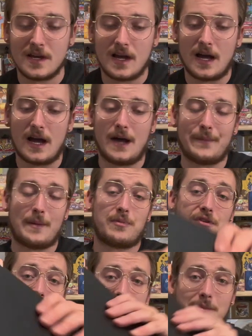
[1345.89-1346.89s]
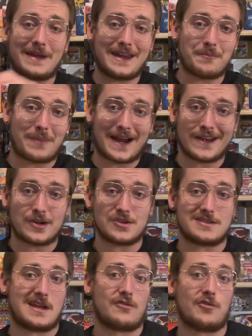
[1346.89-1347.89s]
um, and put them in
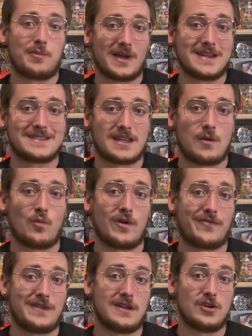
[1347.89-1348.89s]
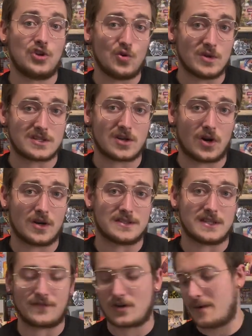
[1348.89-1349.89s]
binders and replace them with the newest cards
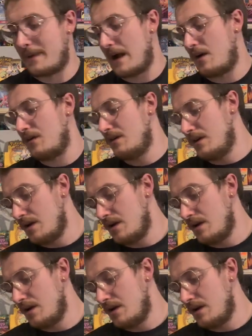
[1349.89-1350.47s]
that have come out,